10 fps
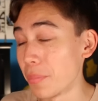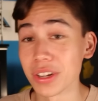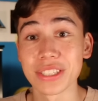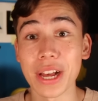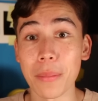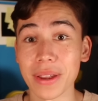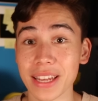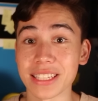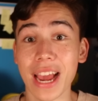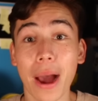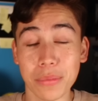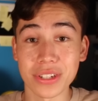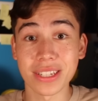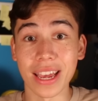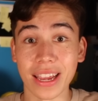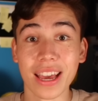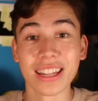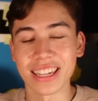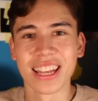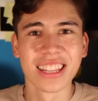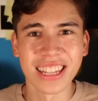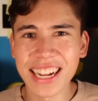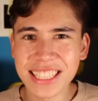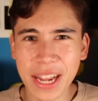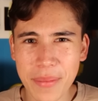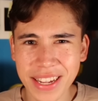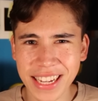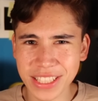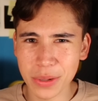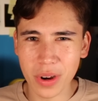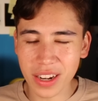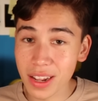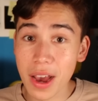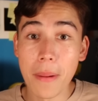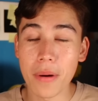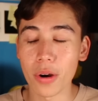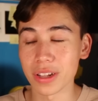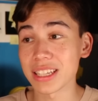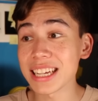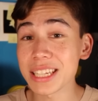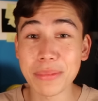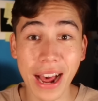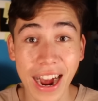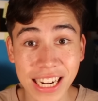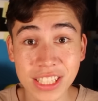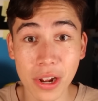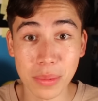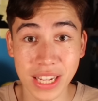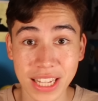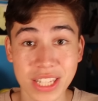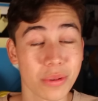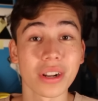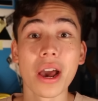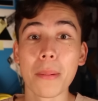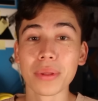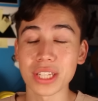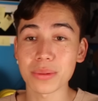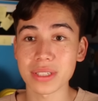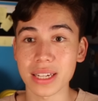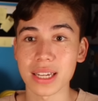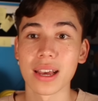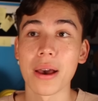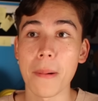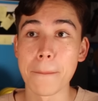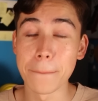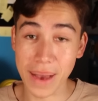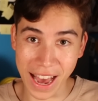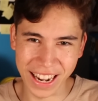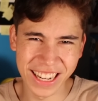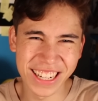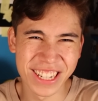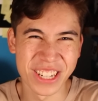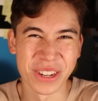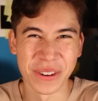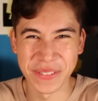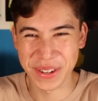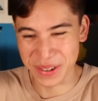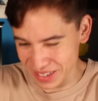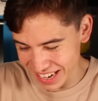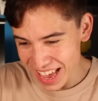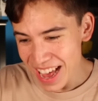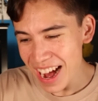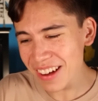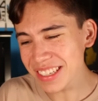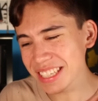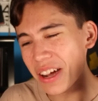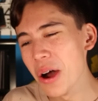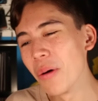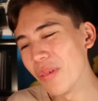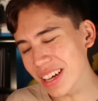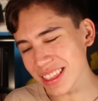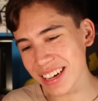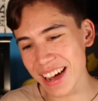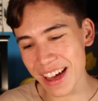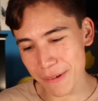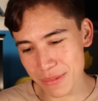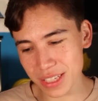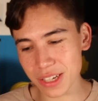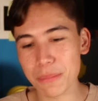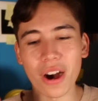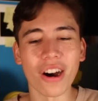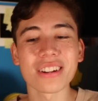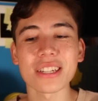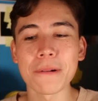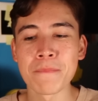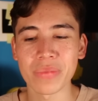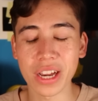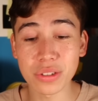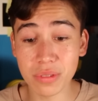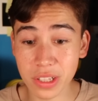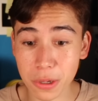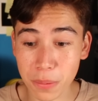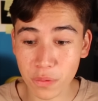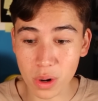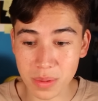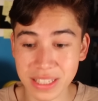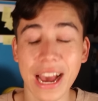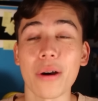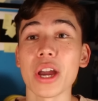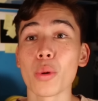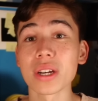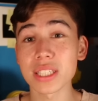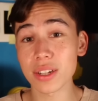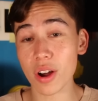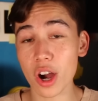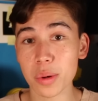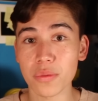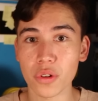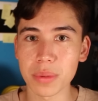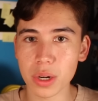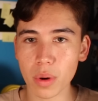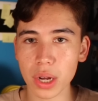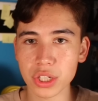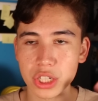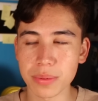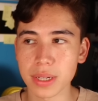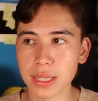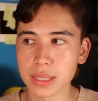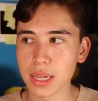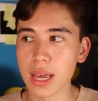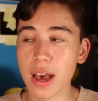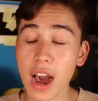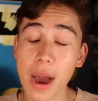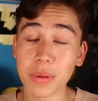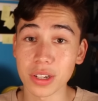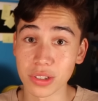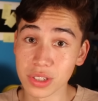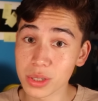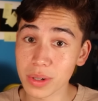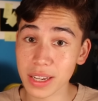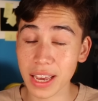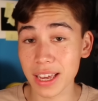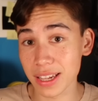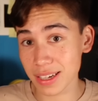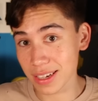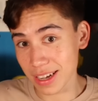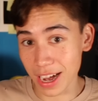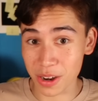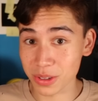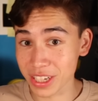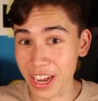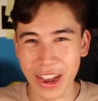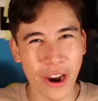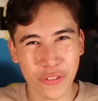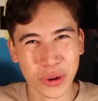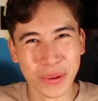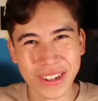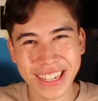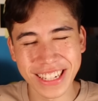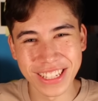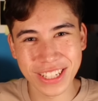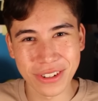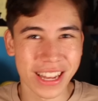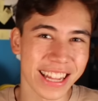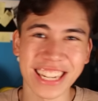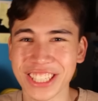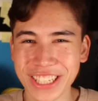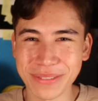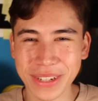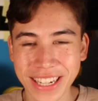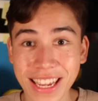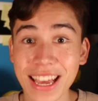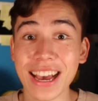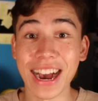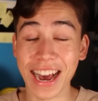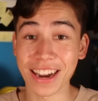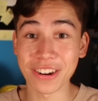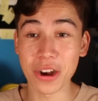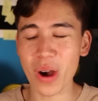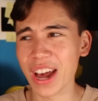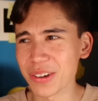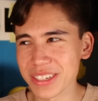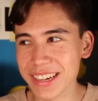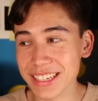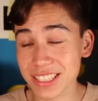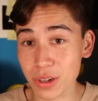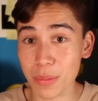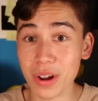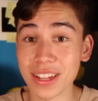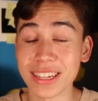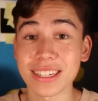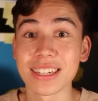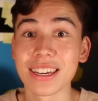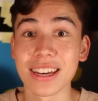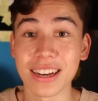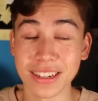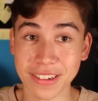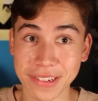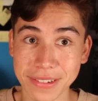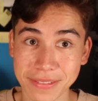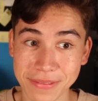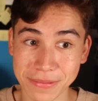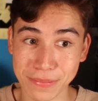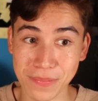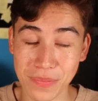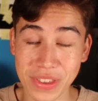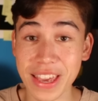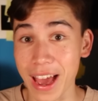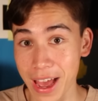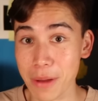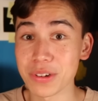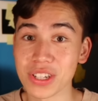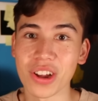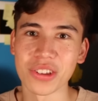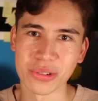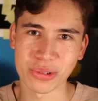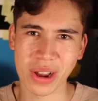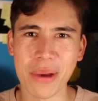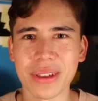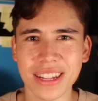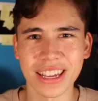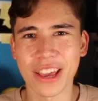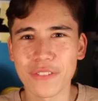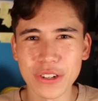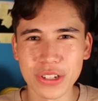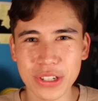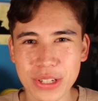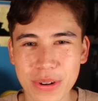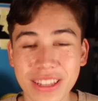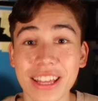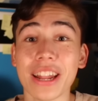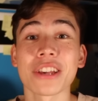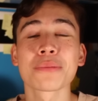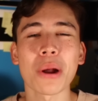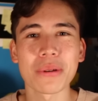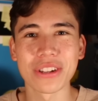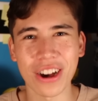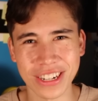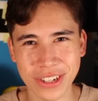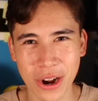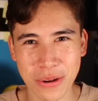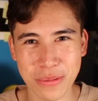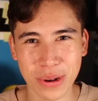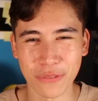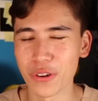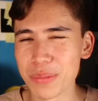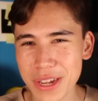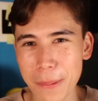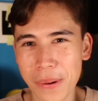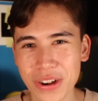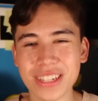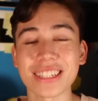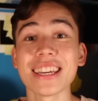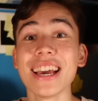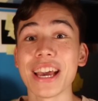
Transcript: brings down Mackenzie. I'm just saying. Like, the last time Mackenzie won, or the last time that I saw Mackenzie won, Melissa was like, man, you deserve to win. I was like, what the heck, Melissa? But honestly, that was a really good performance. Now, it was a little awkward for me to watch just because I'm not used to it, and I don't think I ever will get used to it. That's just me. I don't know. I don't dance, so I'm not like, yeah, I'm just not used to it. I mean, like, if you're used to it, then it's probably not as awkward. But for me personally,